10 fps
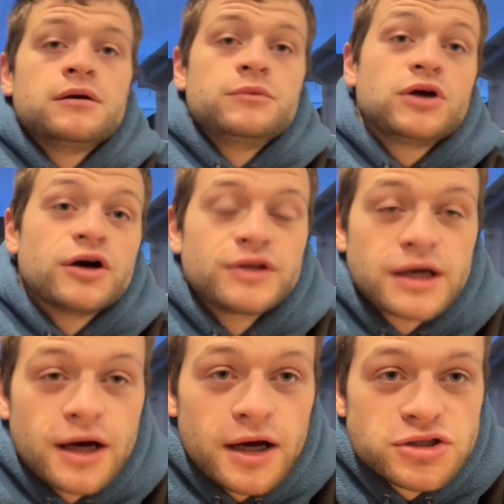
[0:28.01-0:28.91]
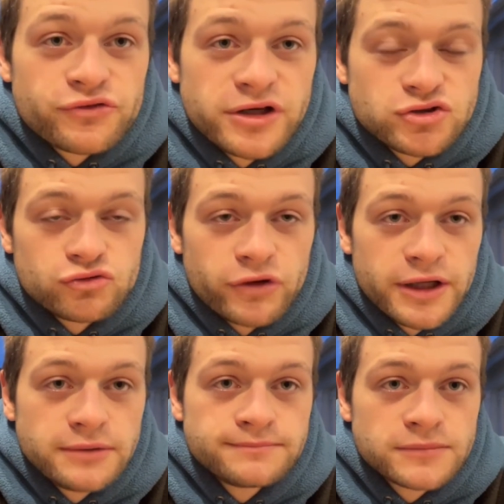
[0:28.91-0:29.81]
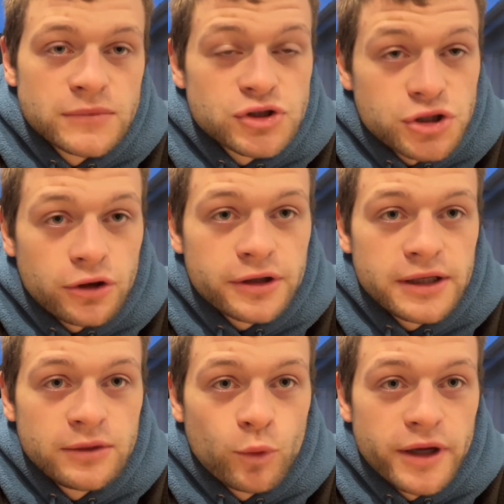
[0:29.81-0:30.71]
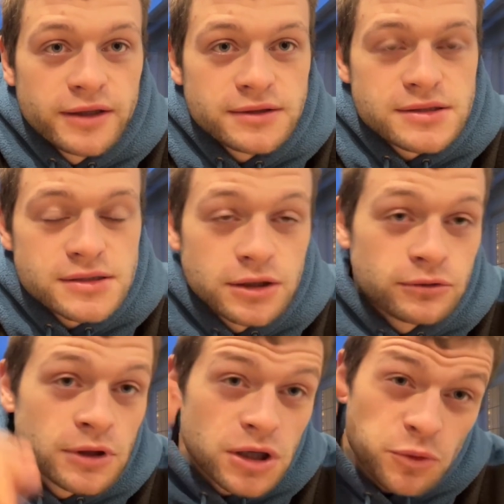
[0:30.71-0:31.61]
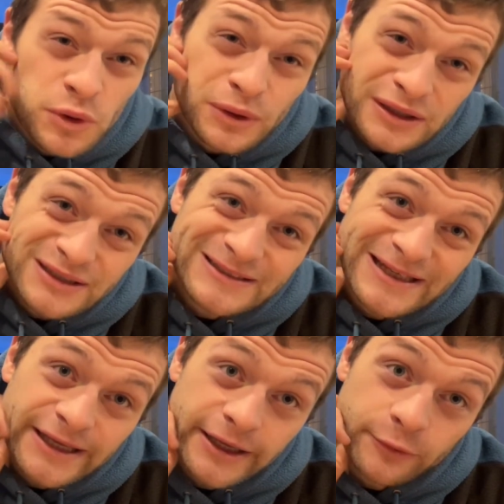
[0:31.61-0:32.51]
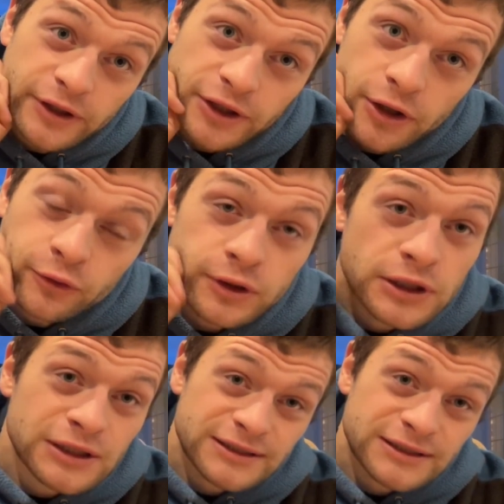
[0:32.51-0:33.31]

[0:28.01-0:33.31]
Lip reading: we got in the car, torrential rain, shock in Wales, so we were like, here we go,